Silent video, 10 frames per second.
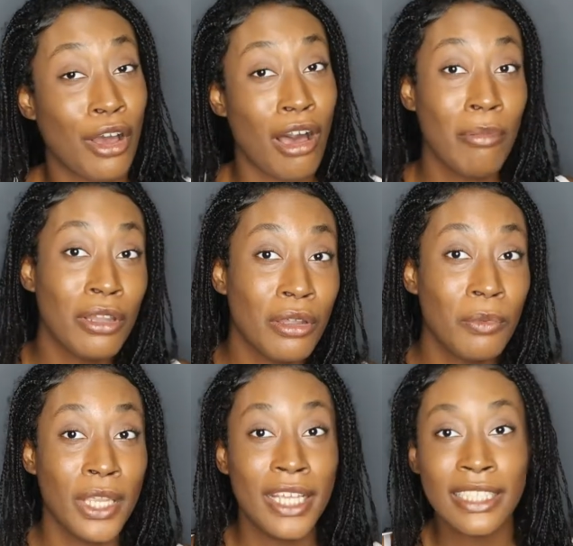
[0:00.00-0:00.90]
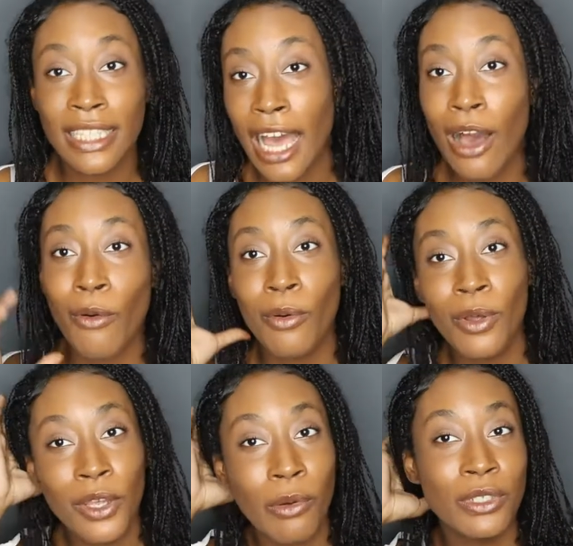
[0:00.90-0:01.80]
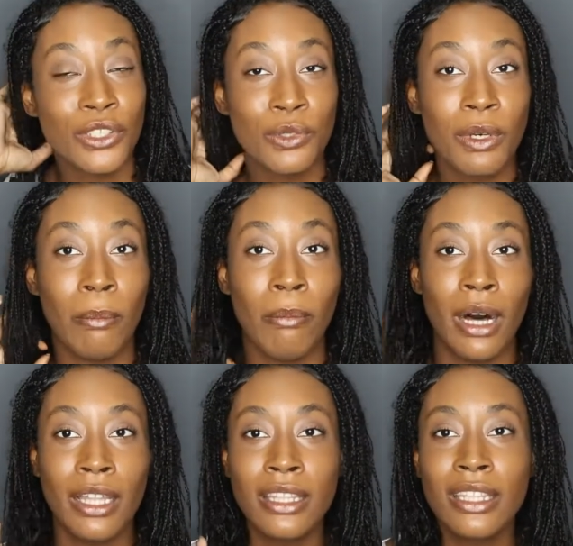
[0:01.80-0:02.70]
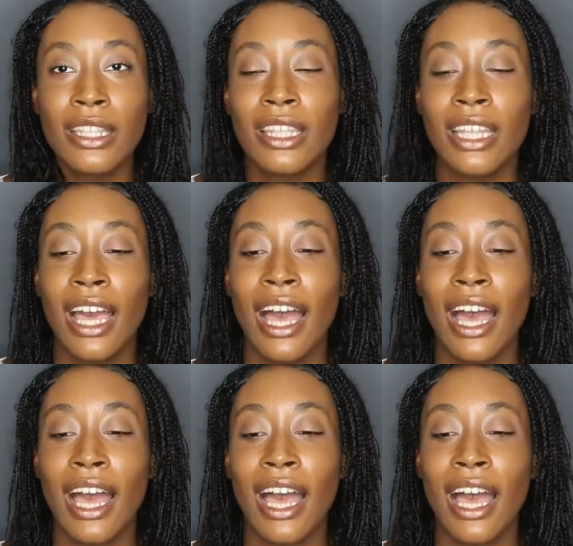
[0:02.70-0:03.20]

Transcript: couple of weeks now, almost to a month.